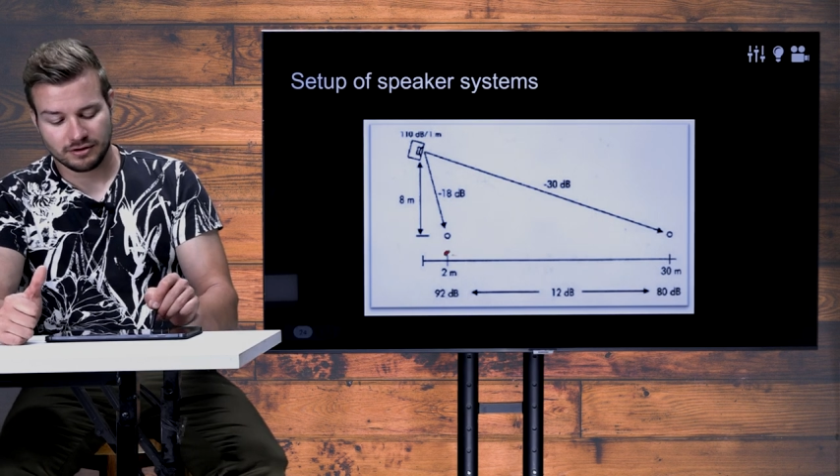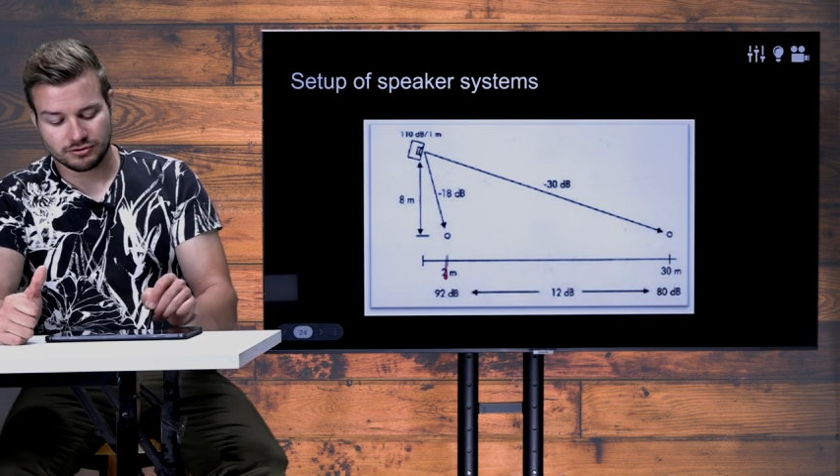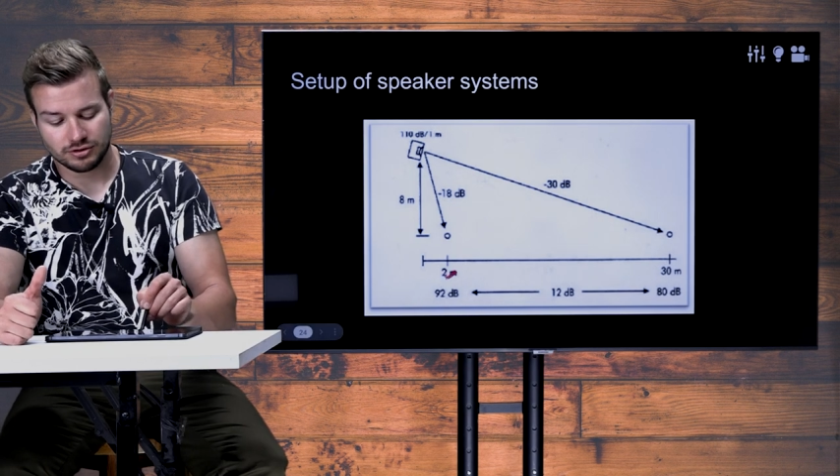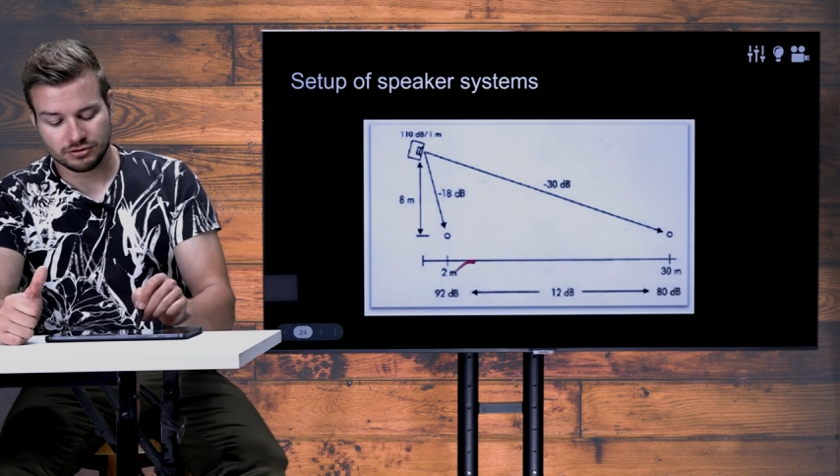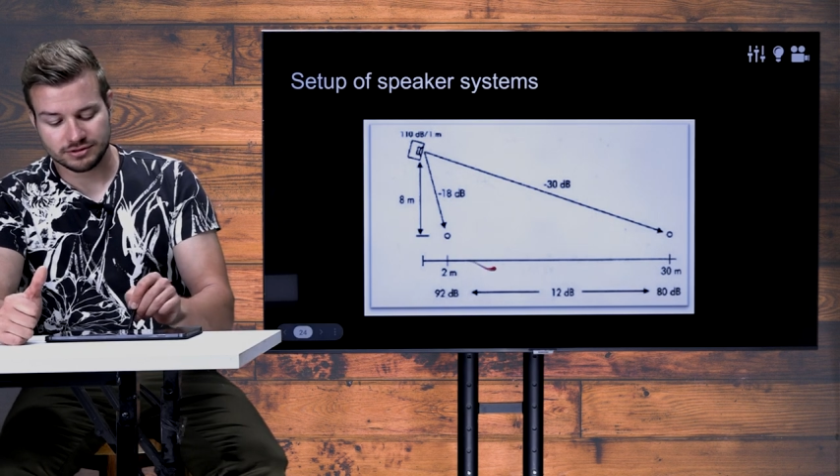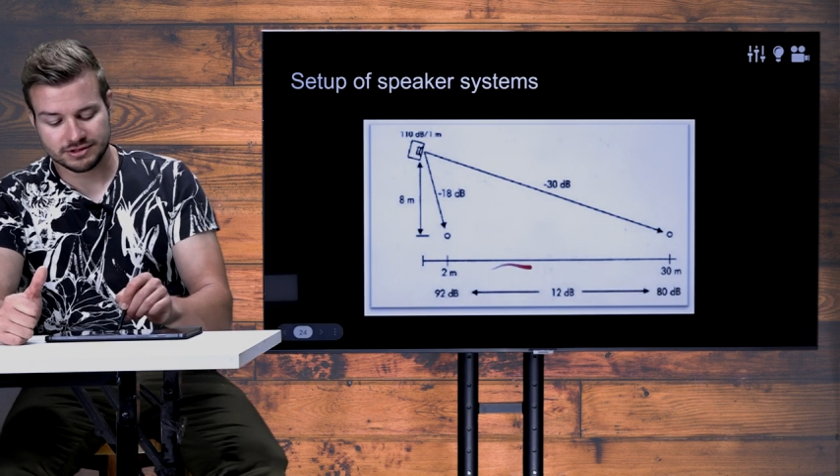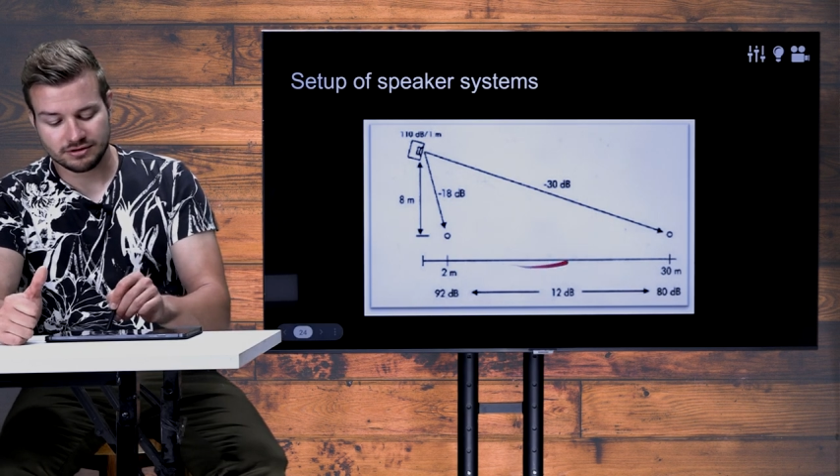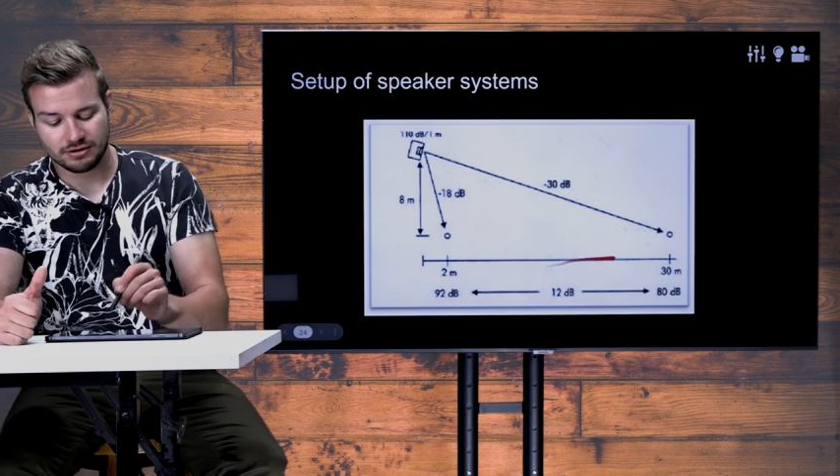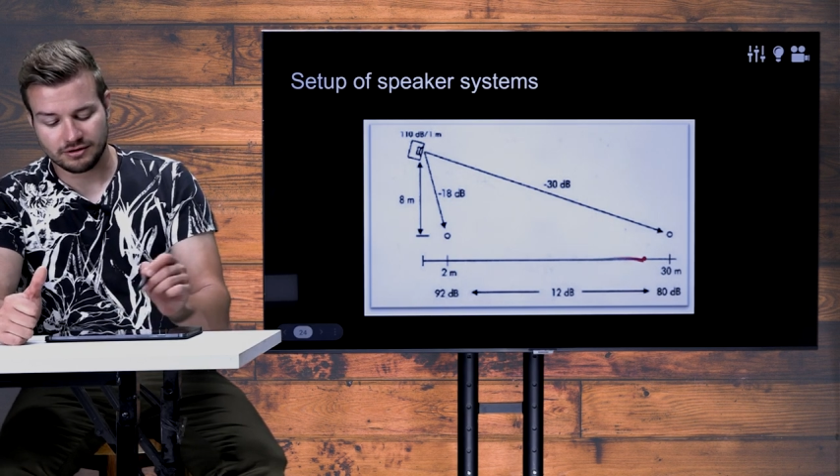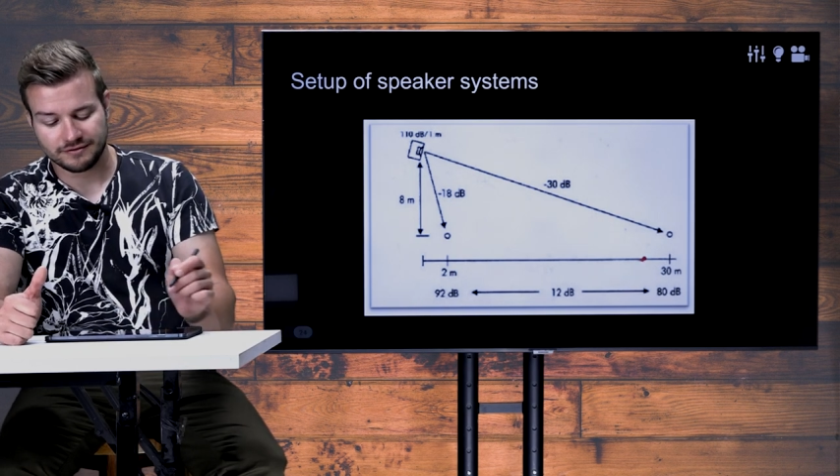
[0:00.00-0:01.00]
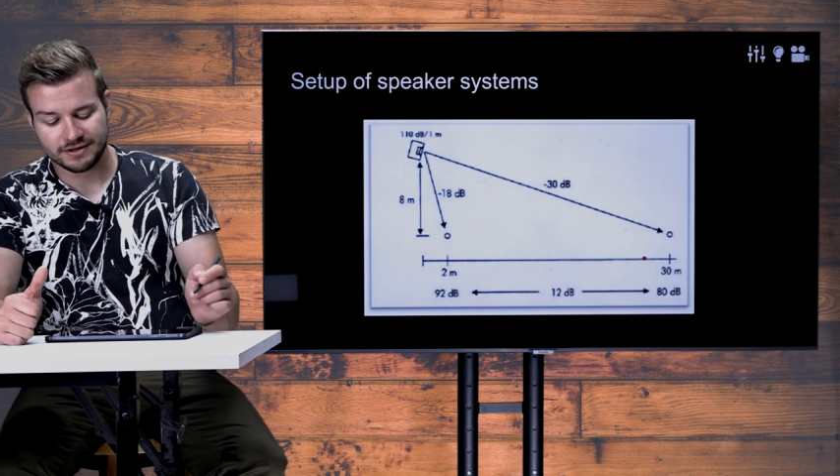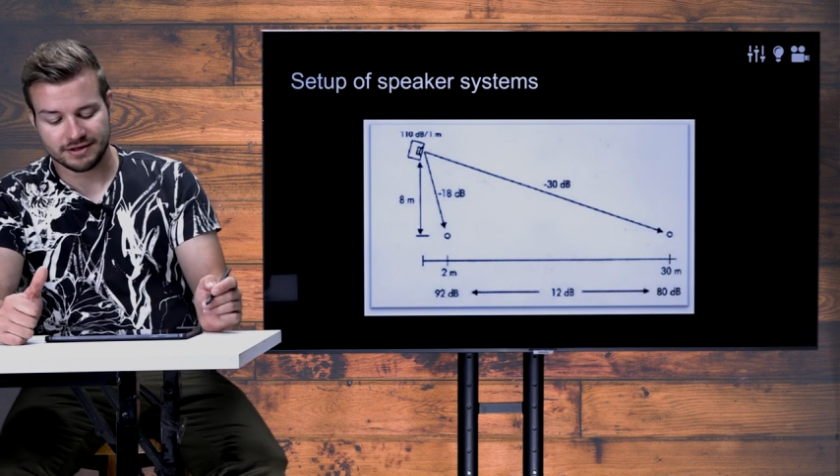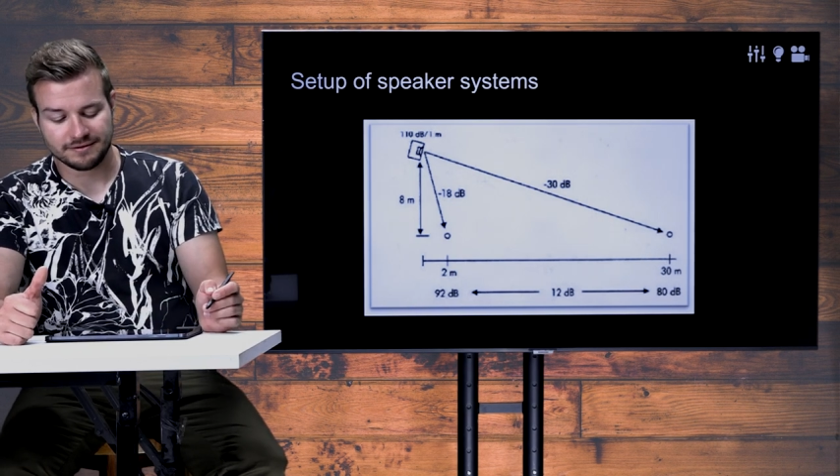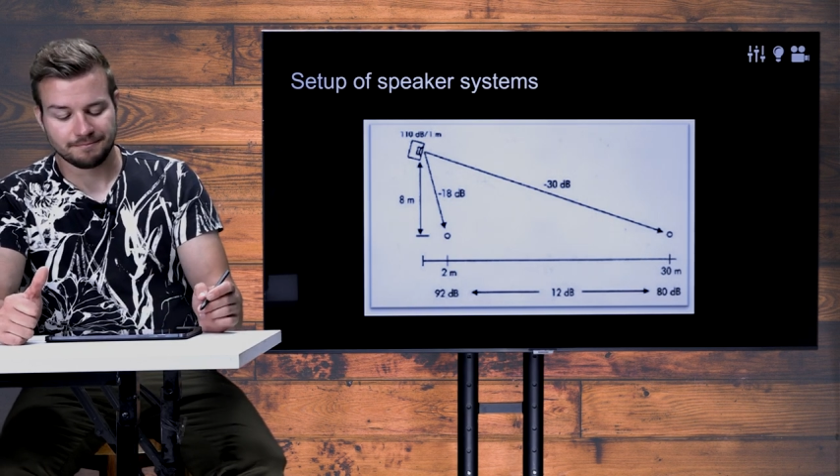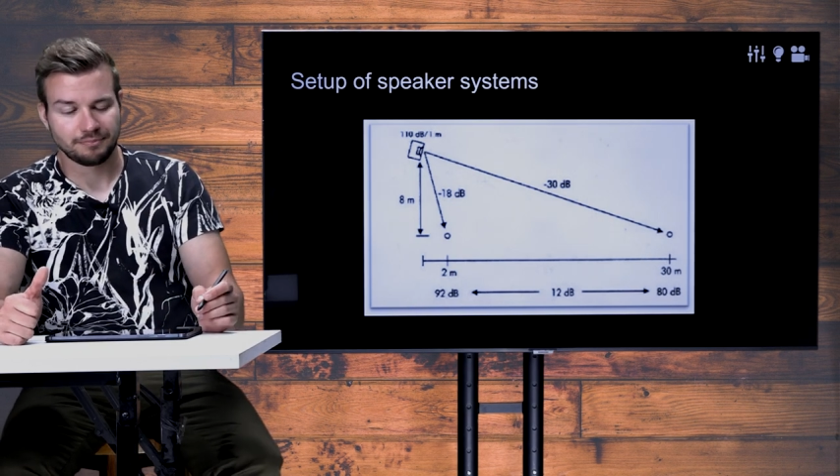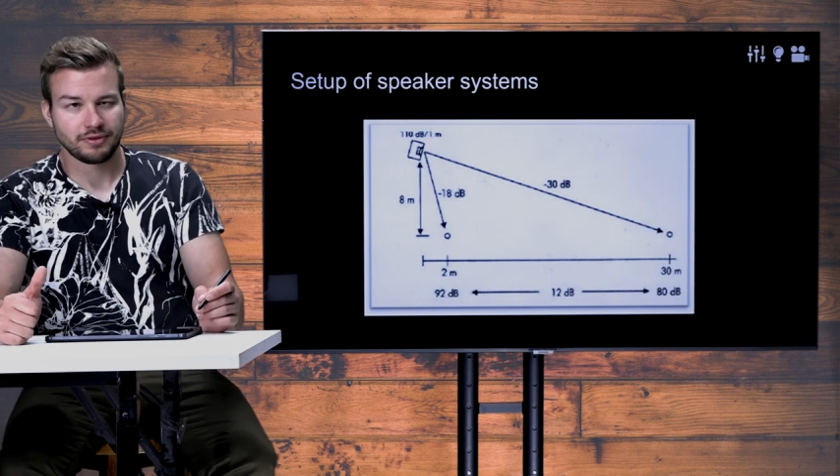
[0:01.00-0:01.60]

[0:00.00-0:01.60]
rows, all of the